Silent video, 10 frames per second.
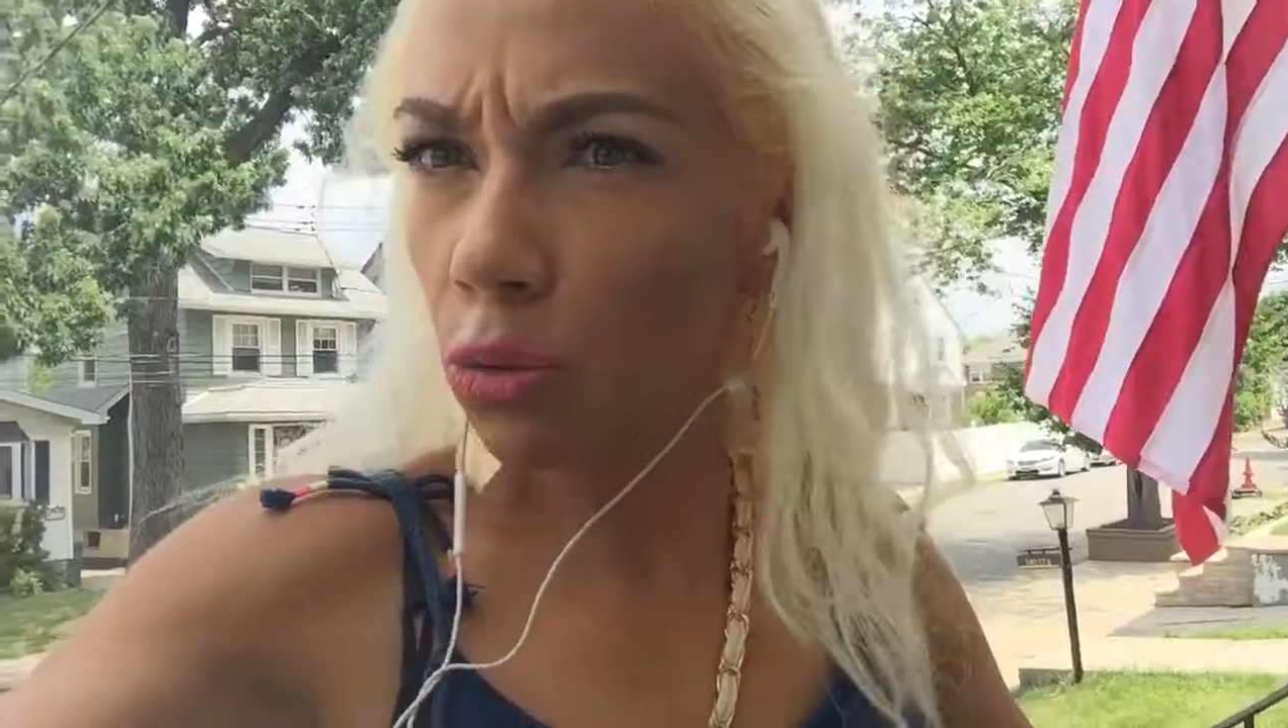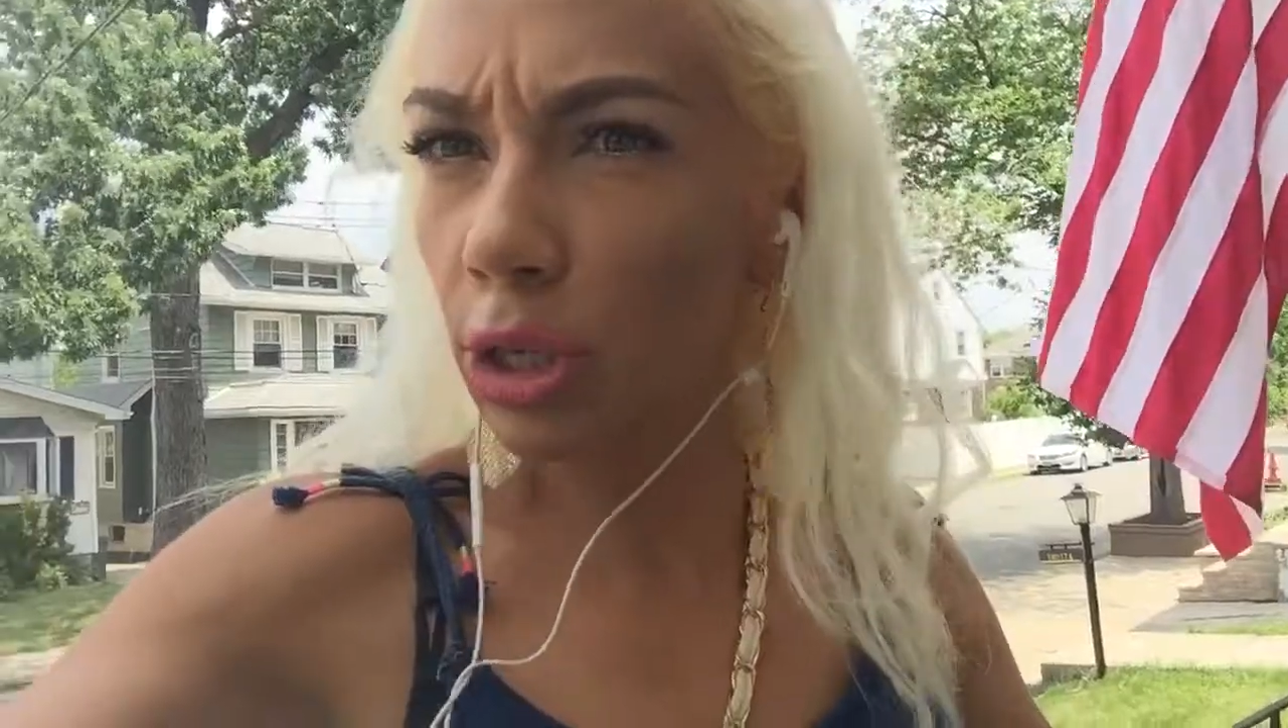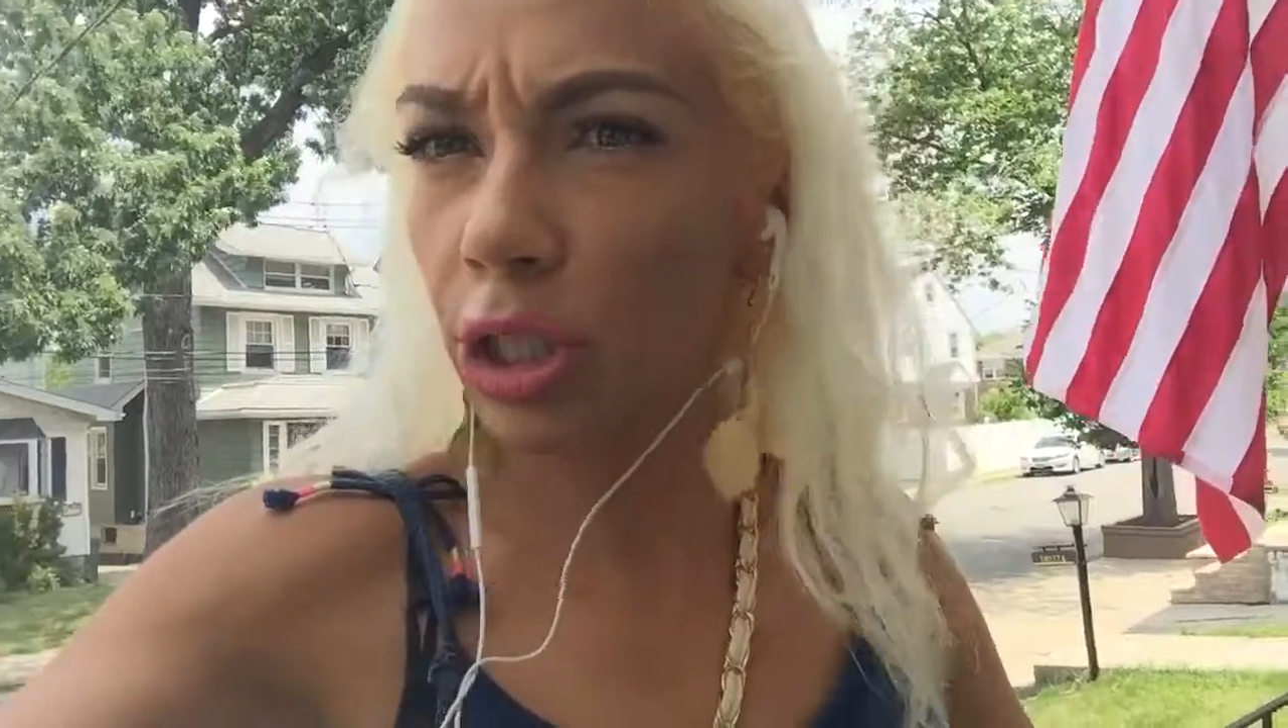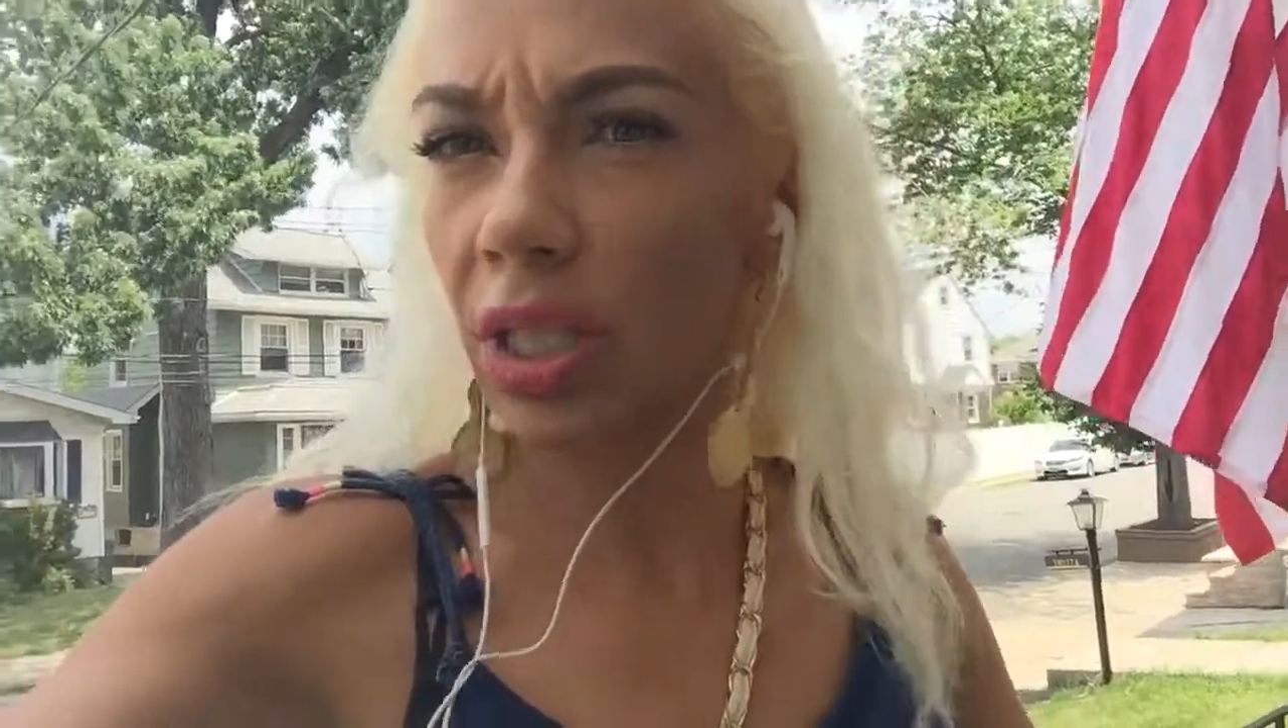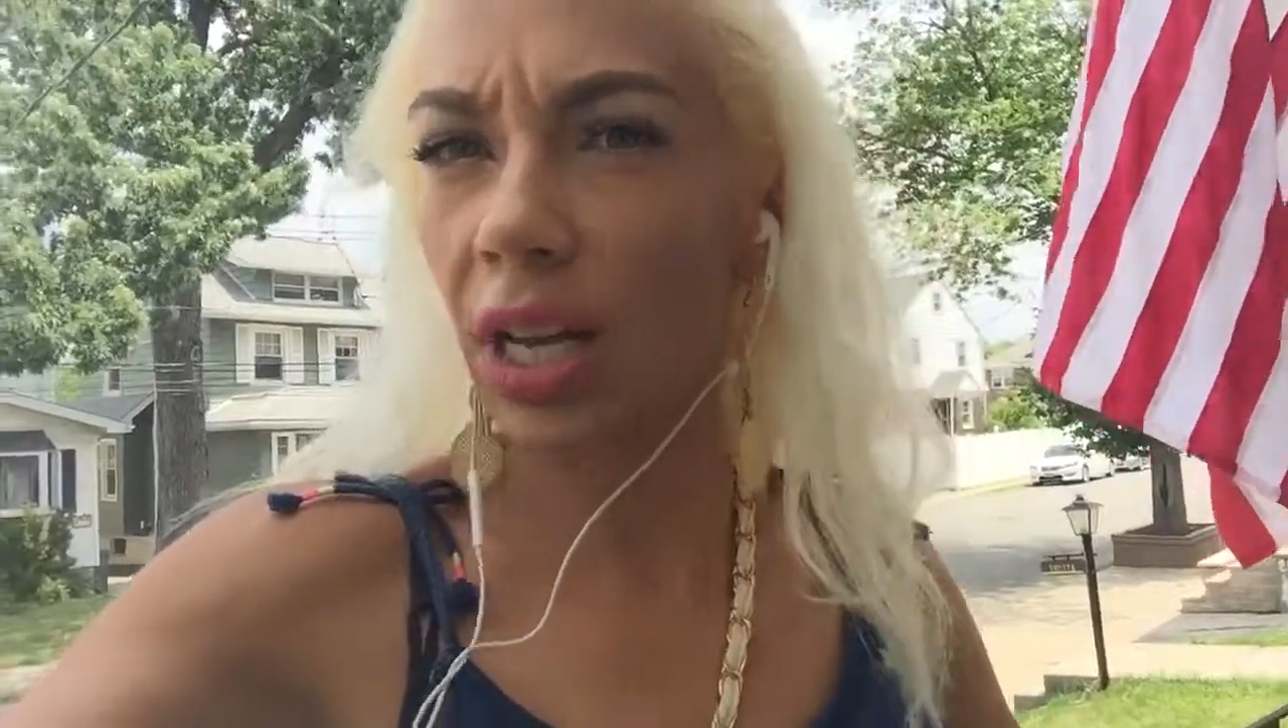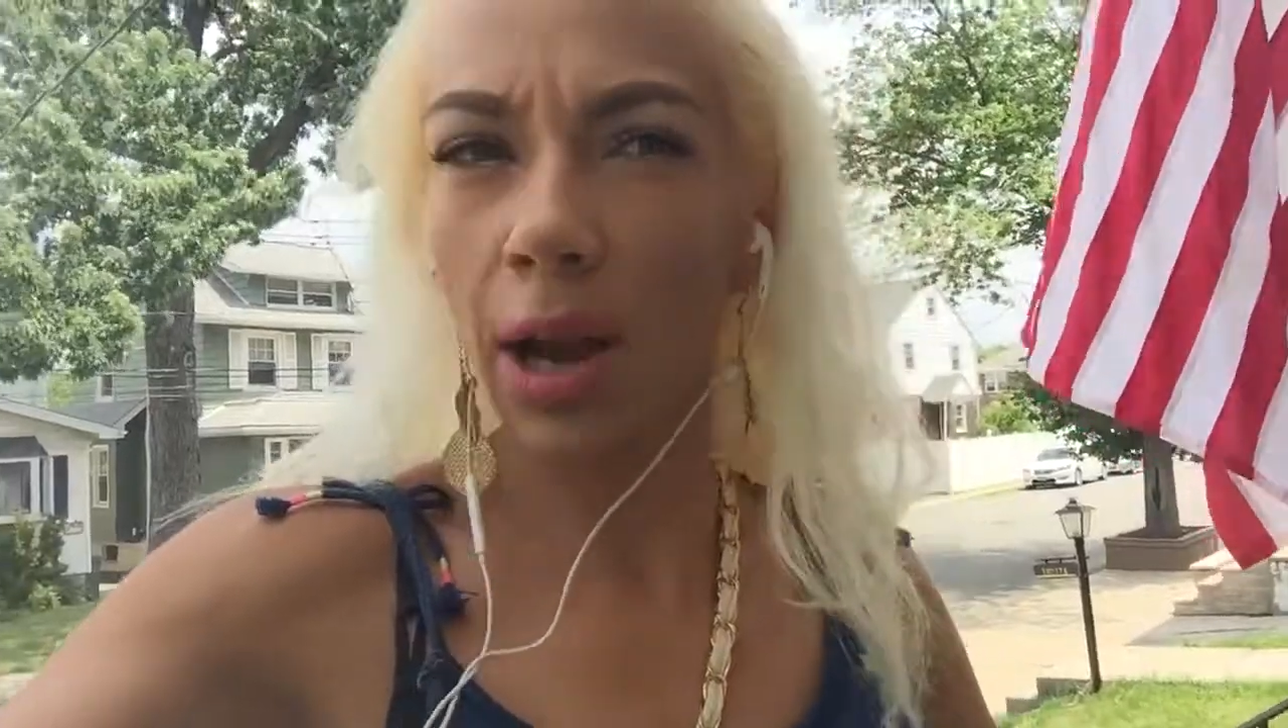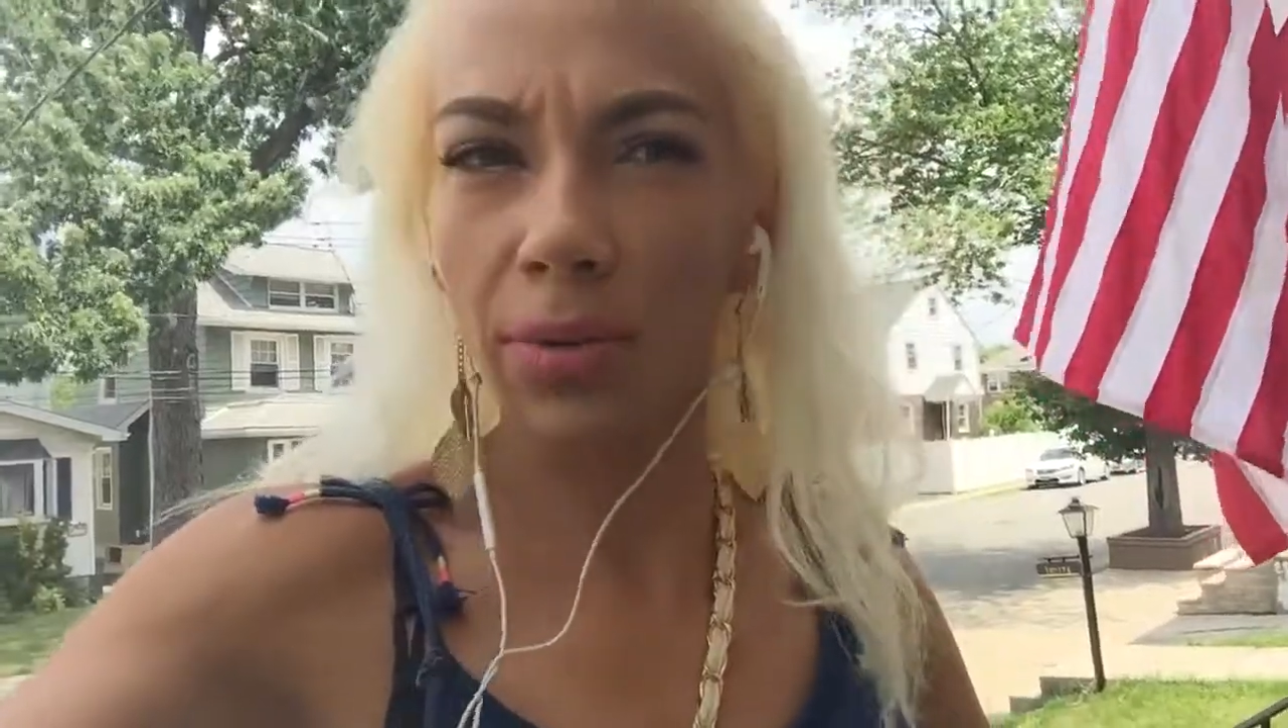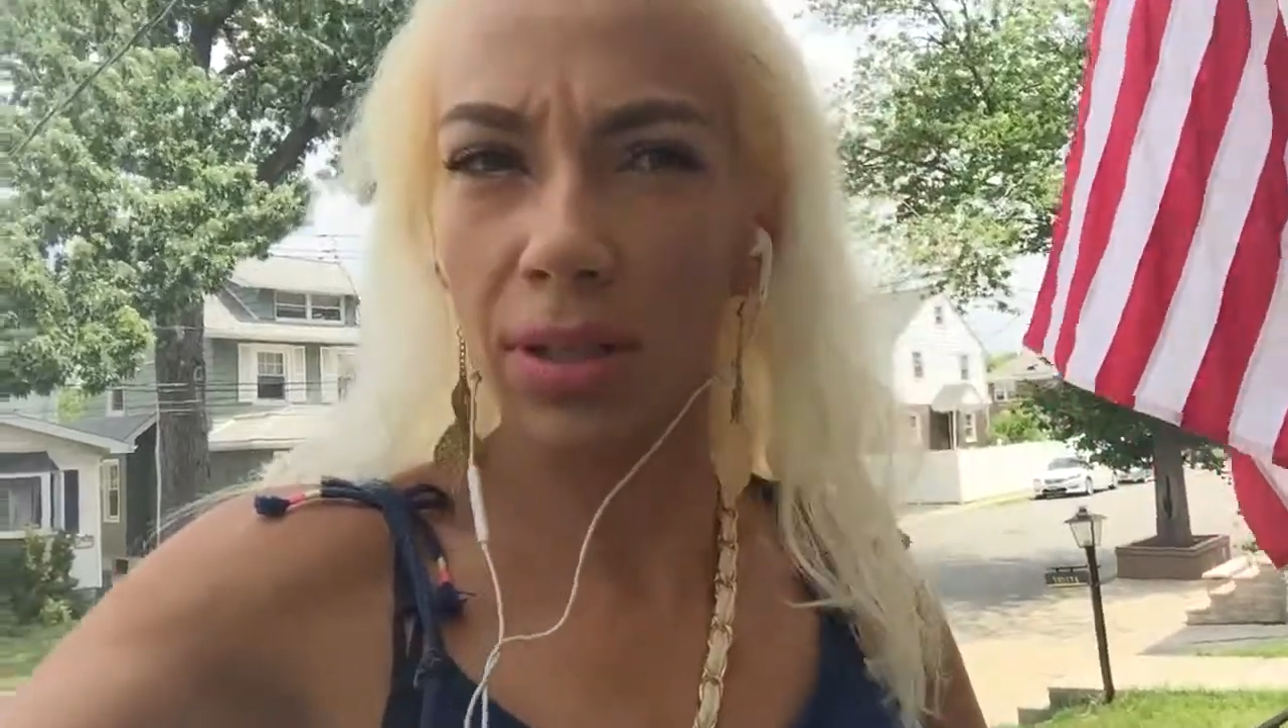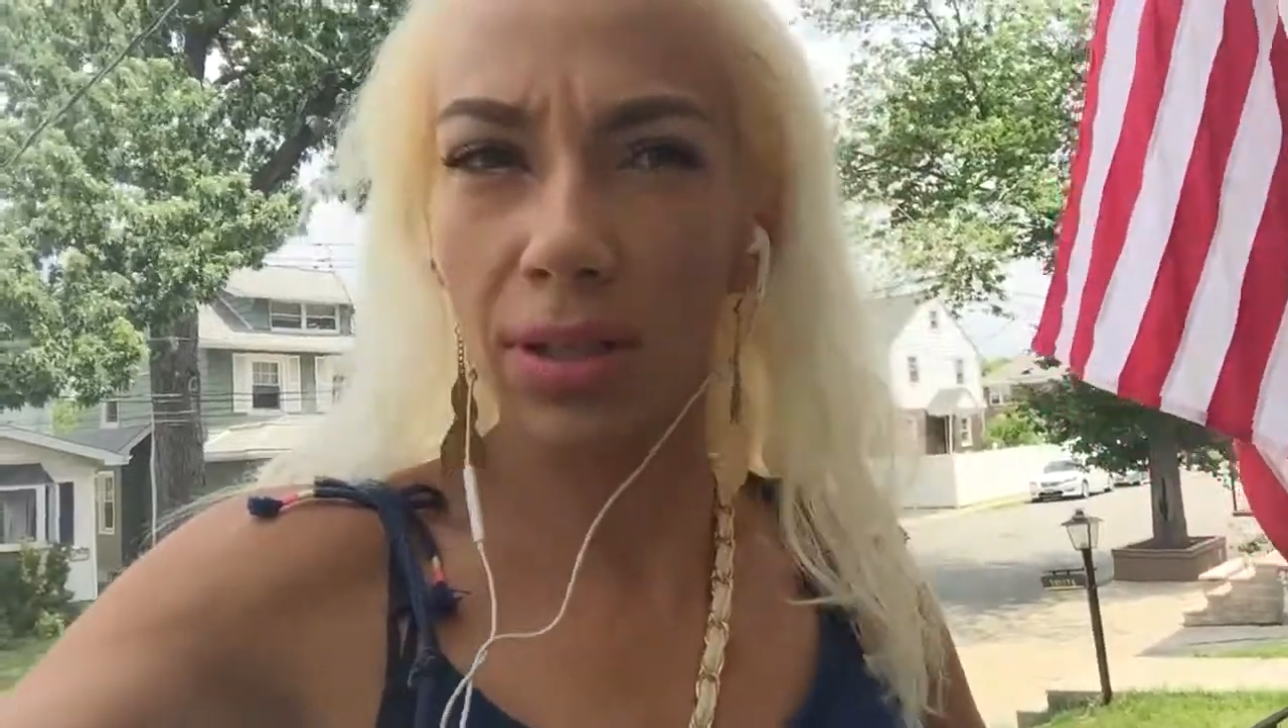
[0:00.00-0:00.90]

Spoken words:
which is I was